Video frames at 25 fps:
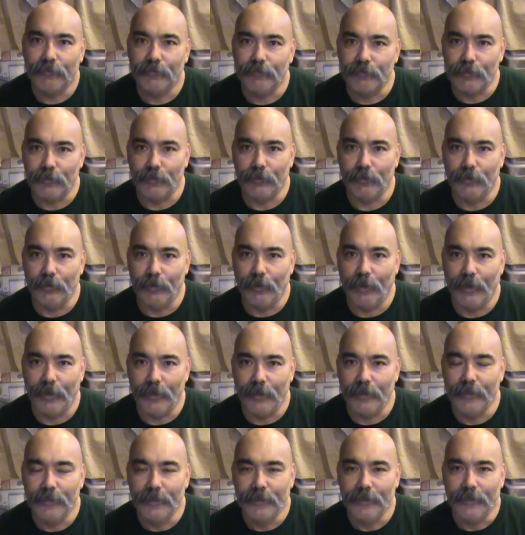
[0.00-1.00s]
to
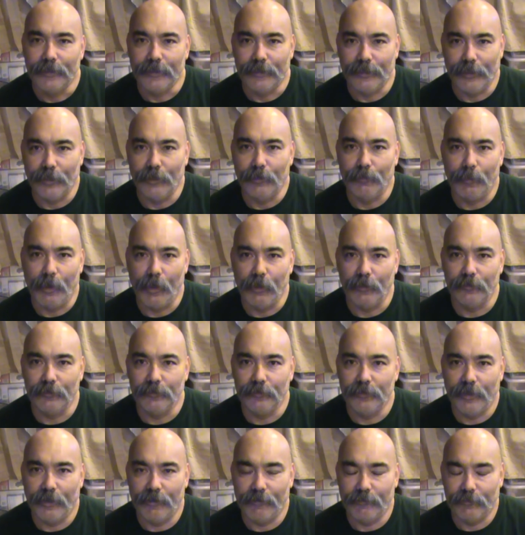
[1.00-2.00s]

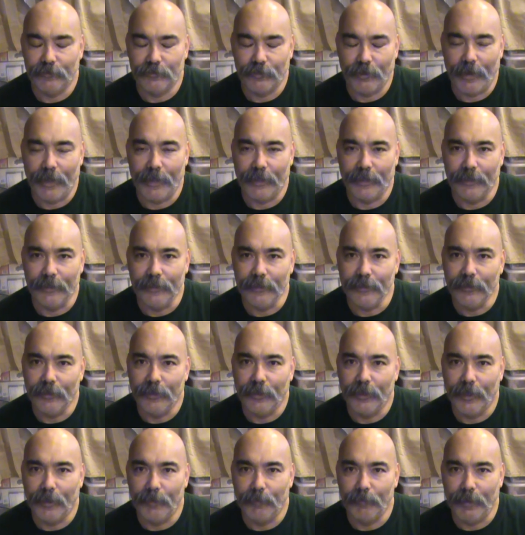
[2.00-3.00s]
Gil Dragon,
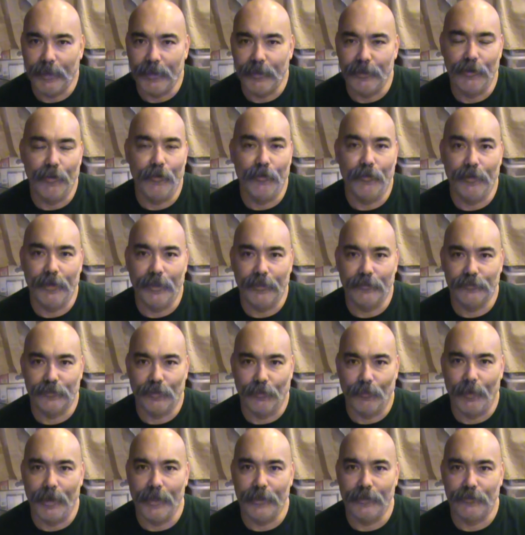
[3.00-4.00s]
better known as the
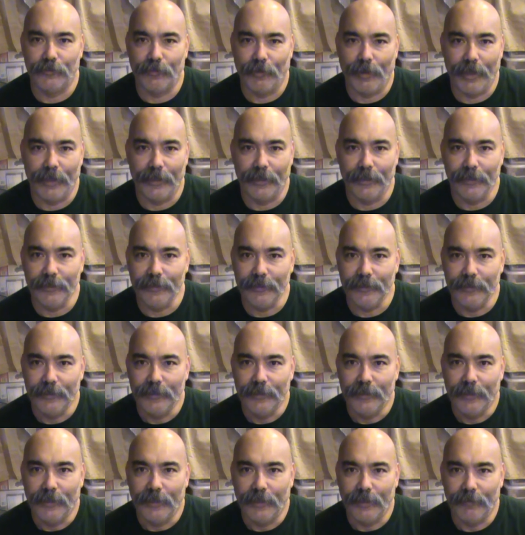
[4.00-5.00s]
Red Dragon
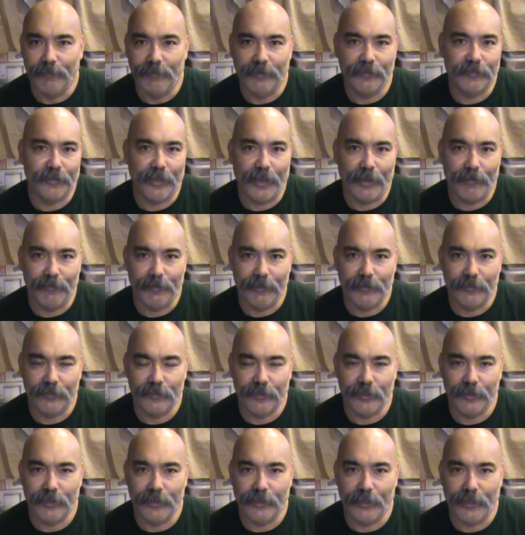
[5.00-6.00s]
of the Styrene
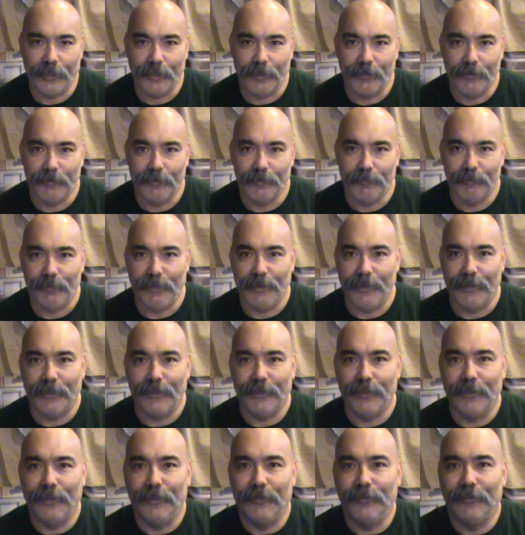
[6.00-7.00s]
Syndicate,
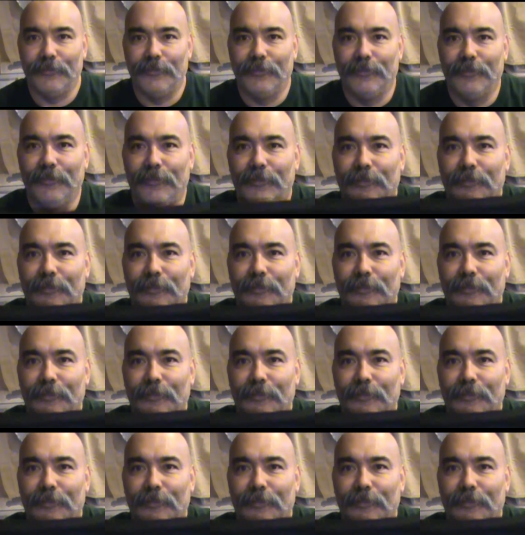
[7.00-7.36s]
because